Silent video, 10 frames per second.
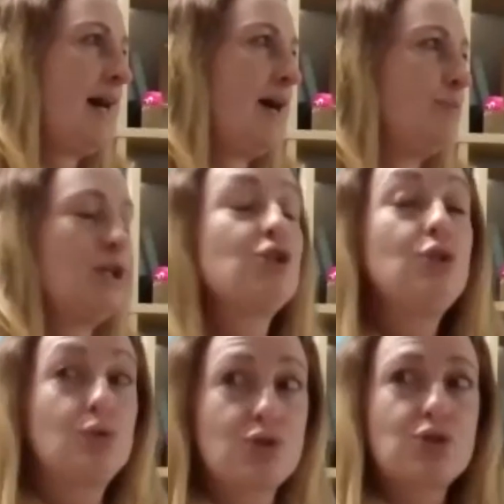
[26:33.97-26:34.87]
how much
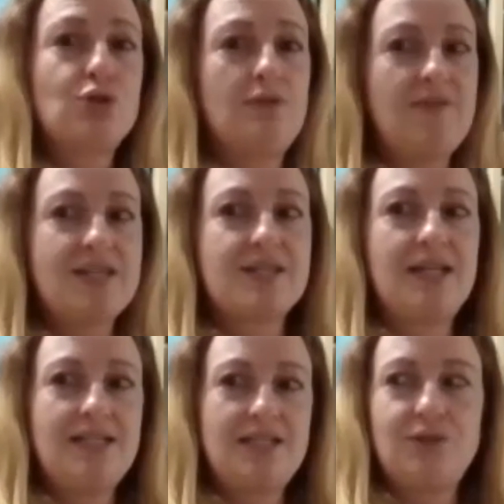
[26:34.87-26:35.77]
your story
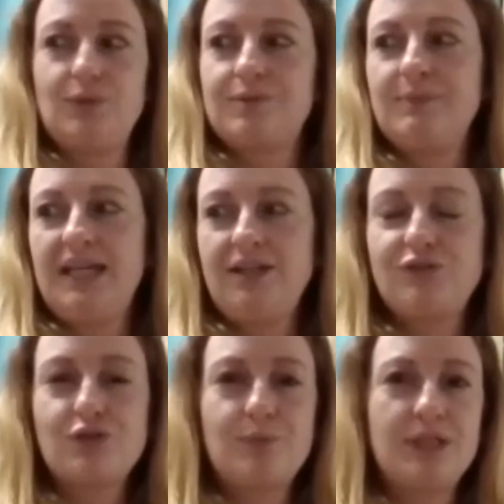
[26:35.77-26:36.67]
resonated with me
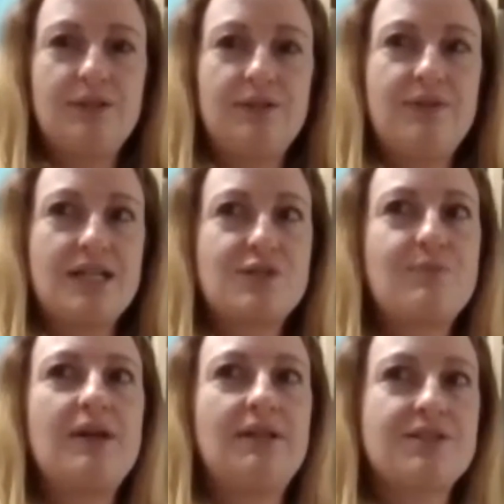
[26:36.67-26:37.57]
from an
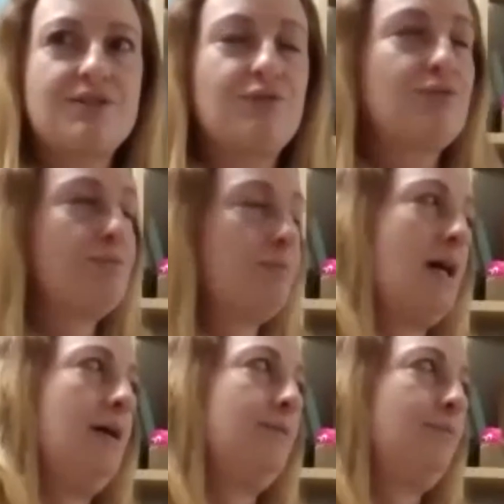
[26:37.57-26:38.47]
experience of
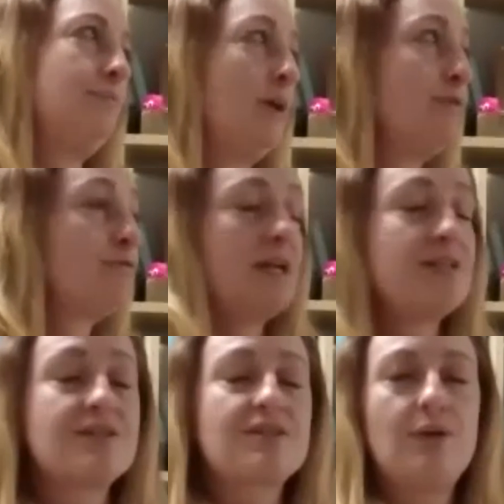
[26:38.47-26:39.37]
my
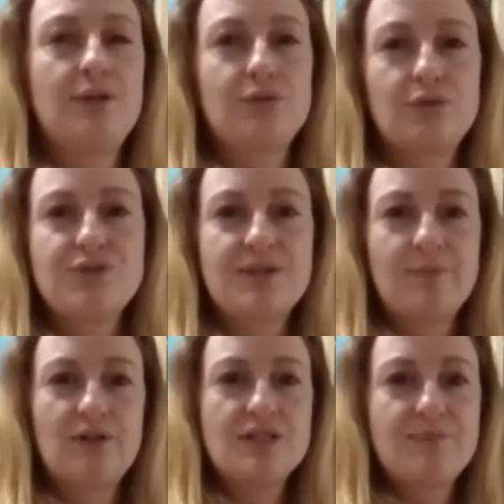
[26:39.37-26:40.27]
friends going through
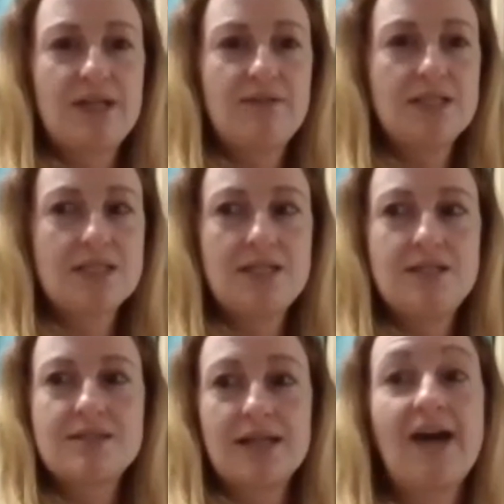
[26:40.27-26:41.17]
similar
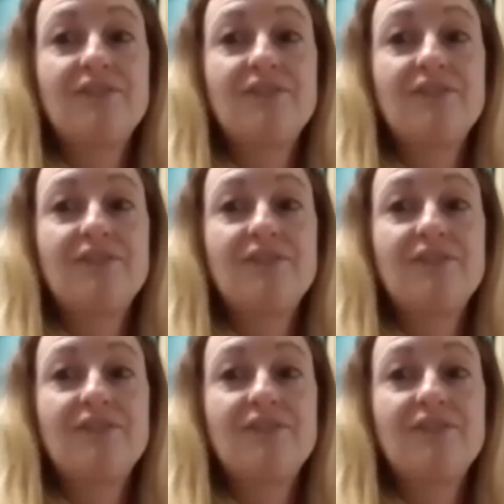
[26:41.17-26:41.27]
experiences and